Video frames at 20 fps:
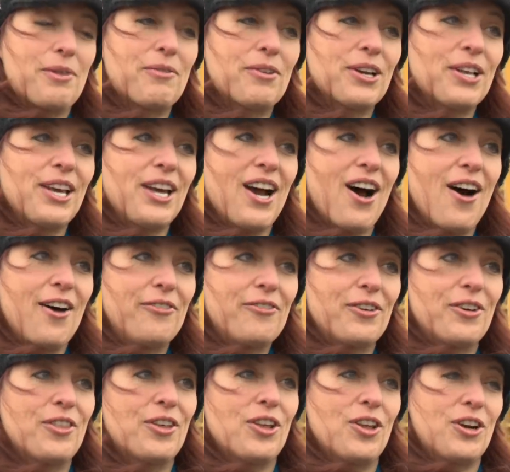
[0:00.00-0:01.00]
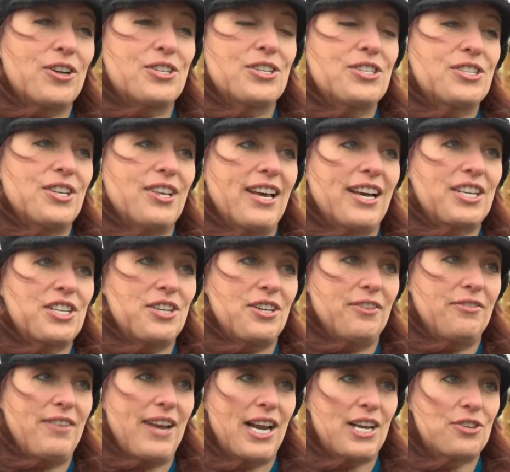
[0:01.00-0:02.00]
We really offer the largest
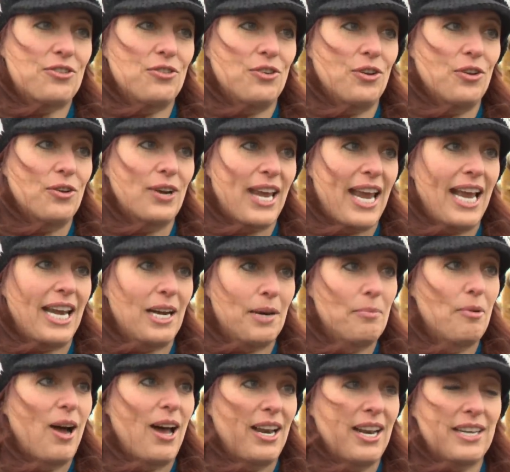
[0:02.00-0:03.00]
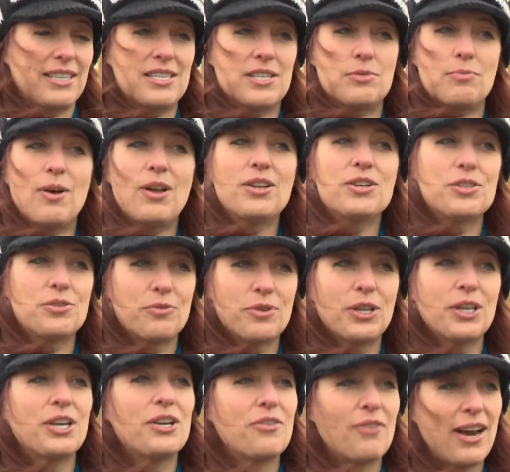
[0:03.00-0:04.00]
selection of natural and organic products as well as
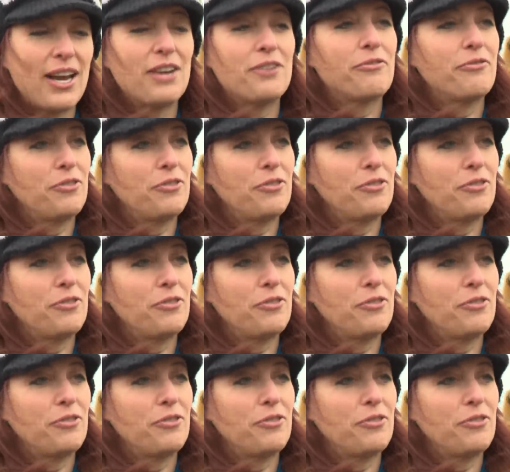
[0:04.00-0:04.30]
really great